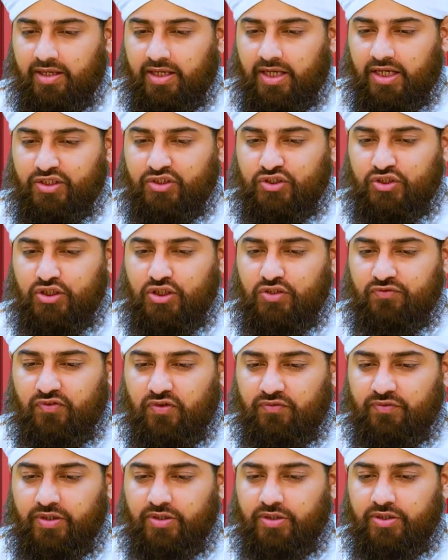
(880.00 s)
a chief
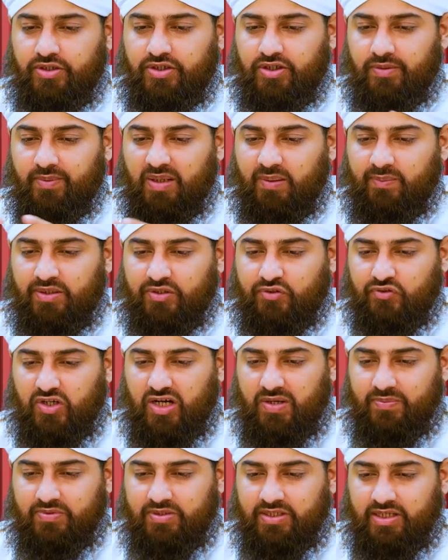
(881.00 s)
of the Yamama
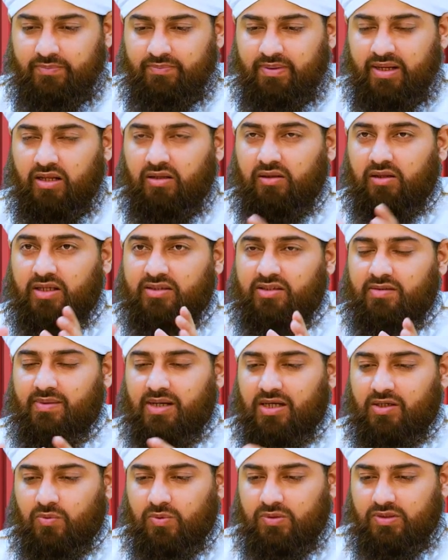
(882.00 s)
tribe, said, by Allah
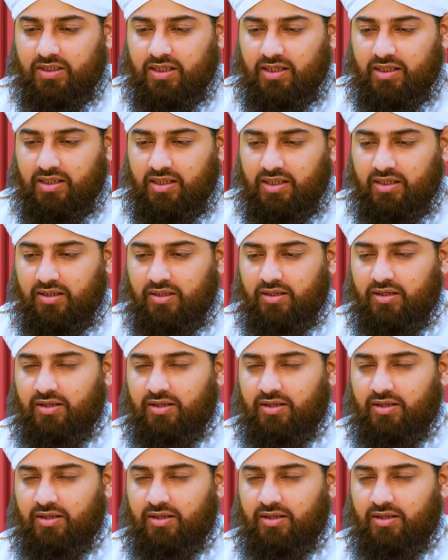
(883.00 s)
Tabarak wa Ta'ala,